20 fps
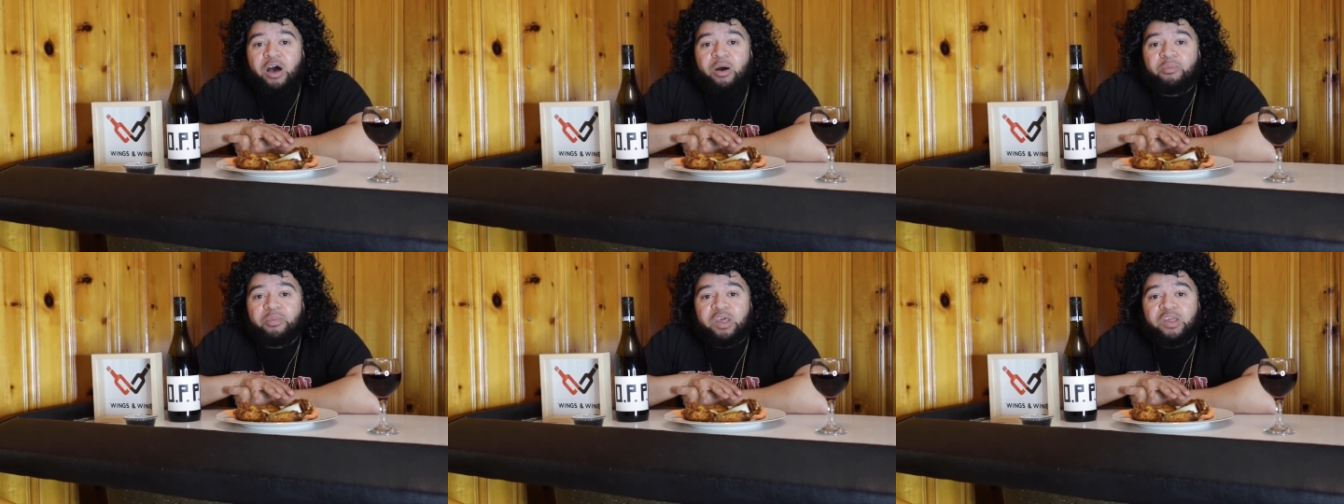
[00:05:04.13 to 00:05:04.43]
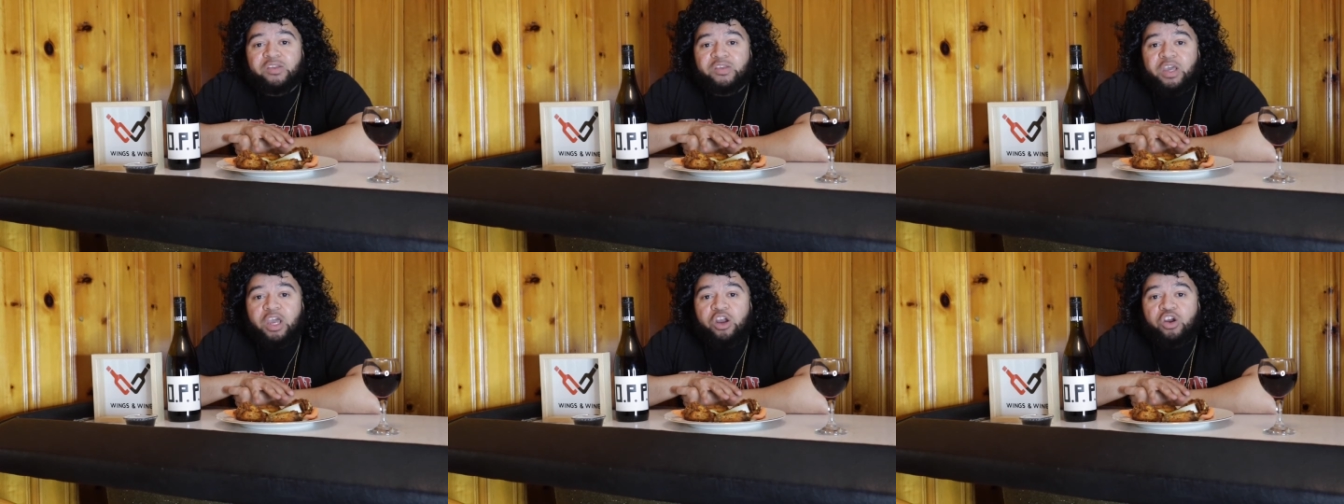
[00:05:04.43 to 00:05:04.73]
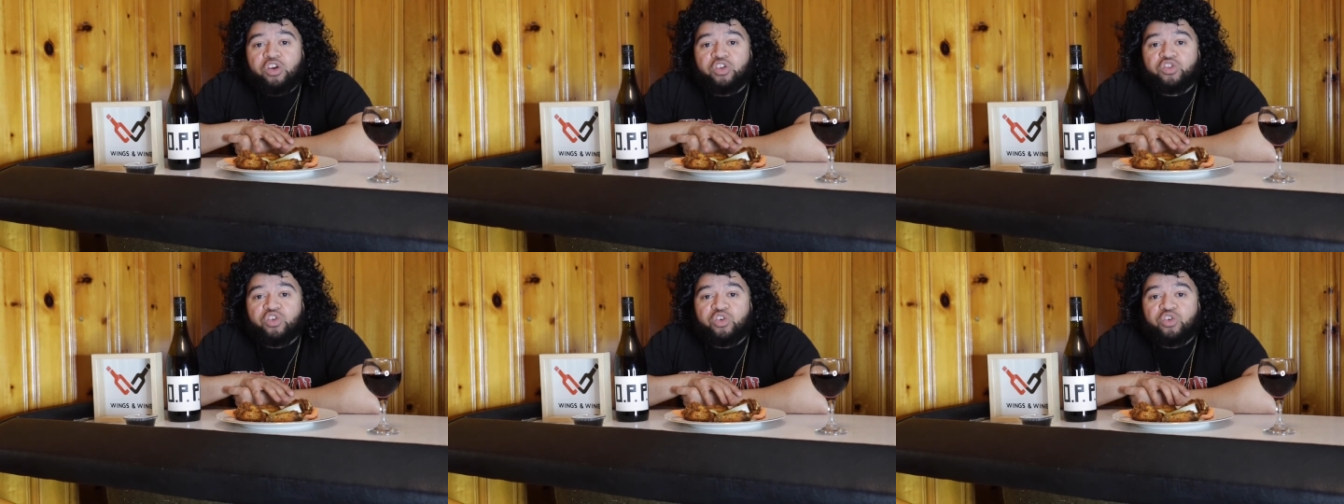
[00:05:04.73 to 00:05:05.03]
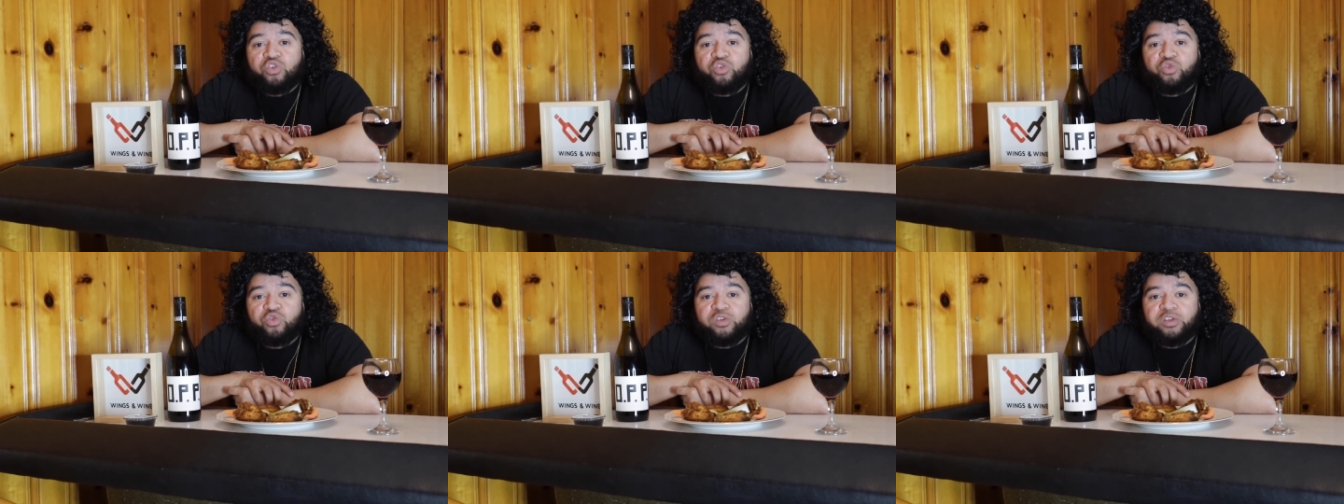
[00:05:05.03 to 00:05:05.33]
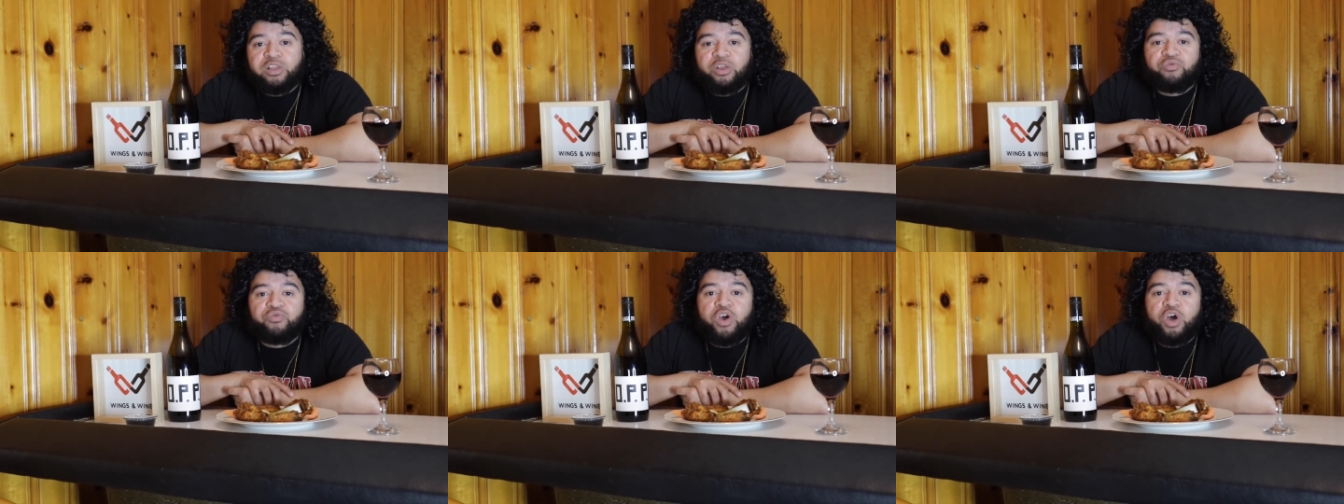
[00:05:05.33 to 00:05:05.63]
his character, who
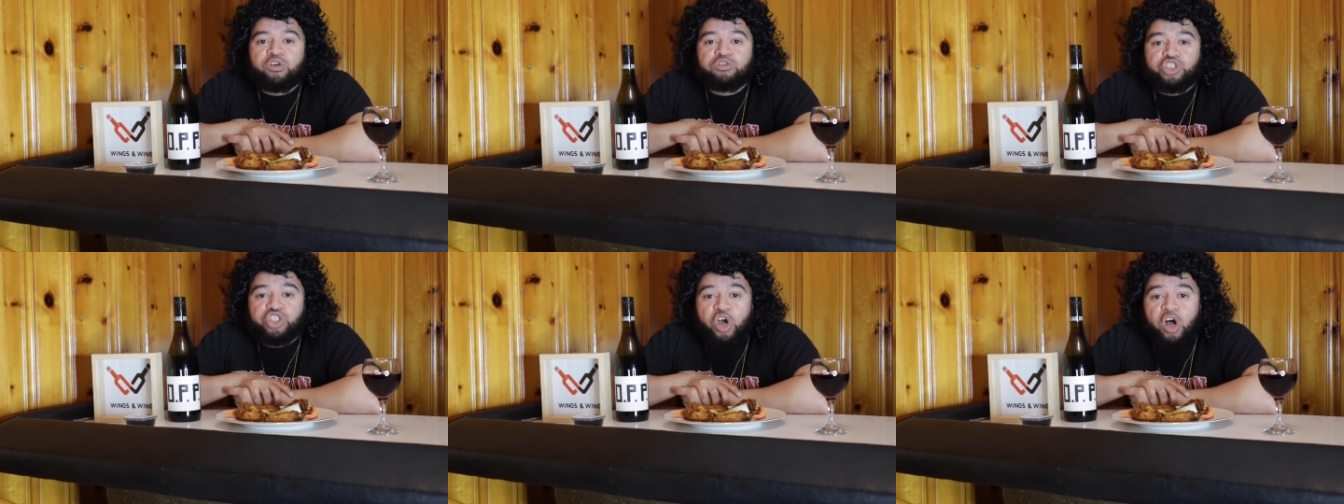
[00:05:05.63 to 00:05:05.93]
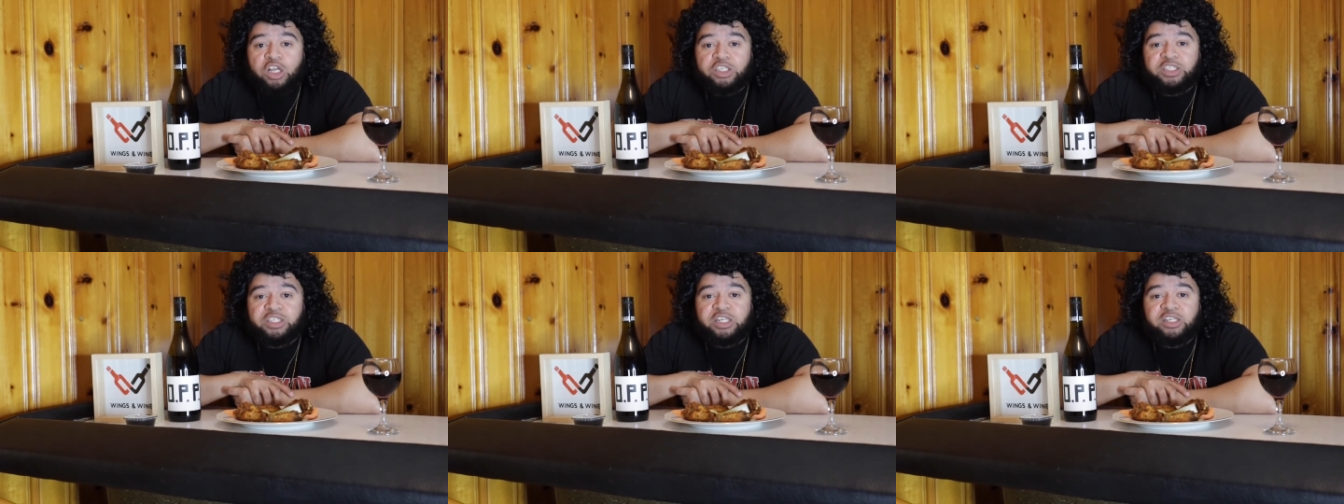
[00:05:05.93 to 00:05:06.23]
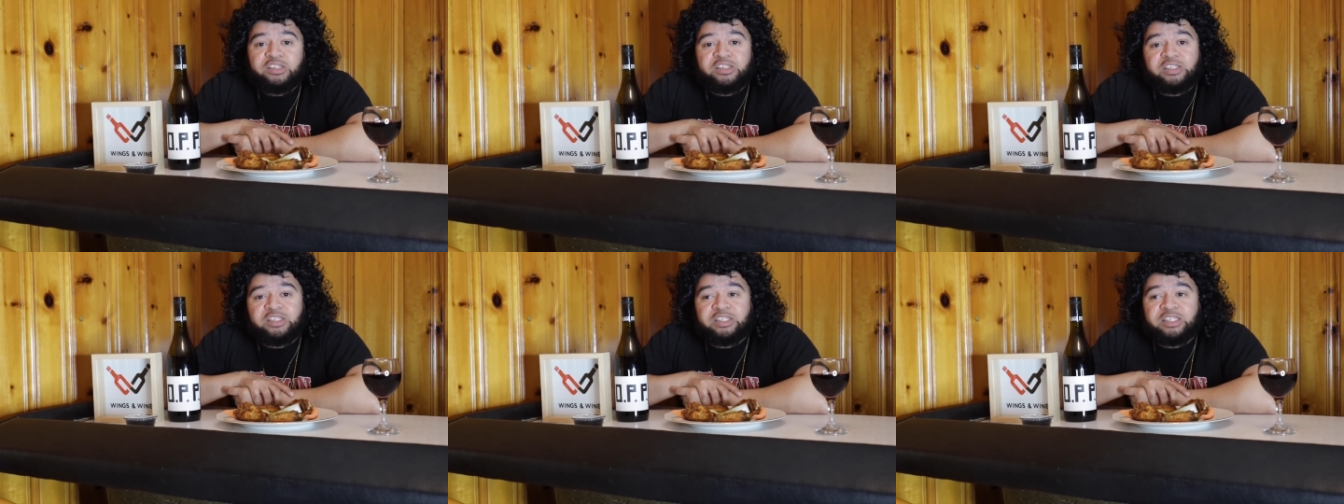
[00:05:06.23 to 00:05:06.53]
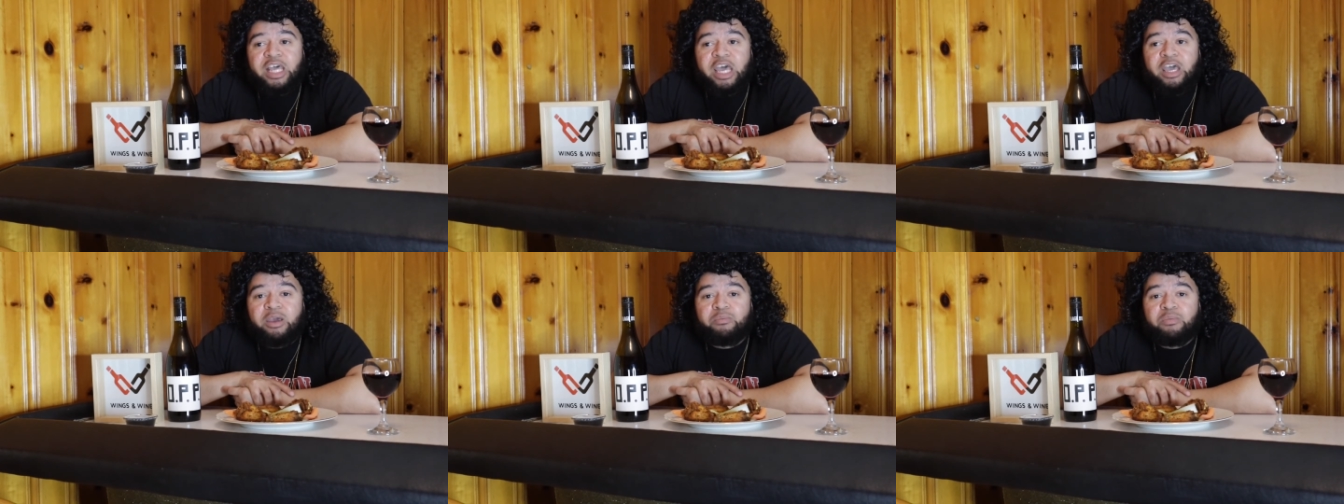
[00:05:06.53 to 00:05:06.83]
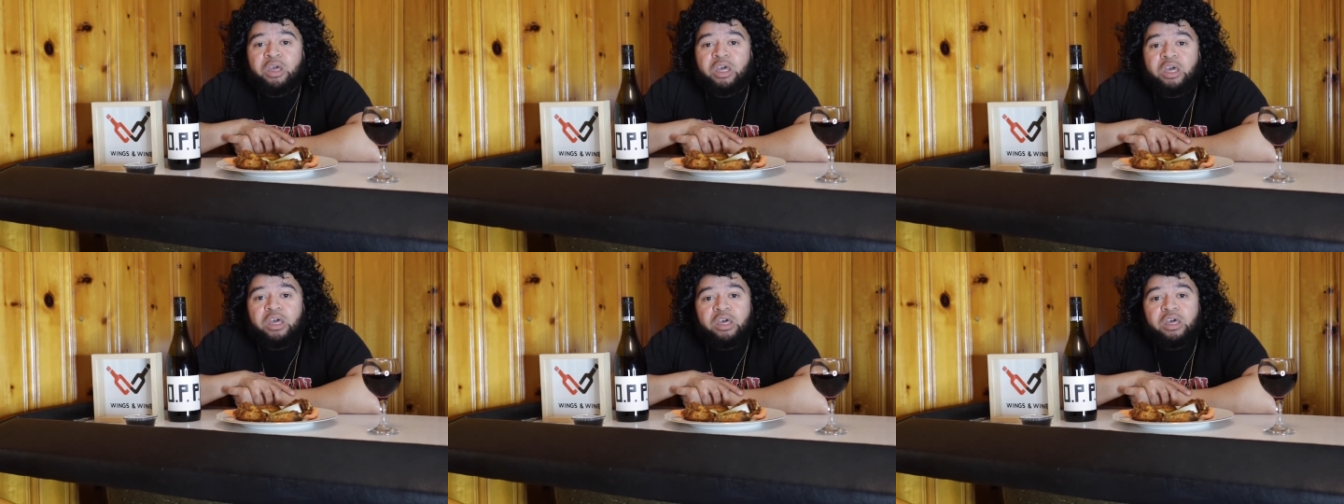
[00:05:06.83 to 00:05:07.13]
is Lavelle Johnson is his name.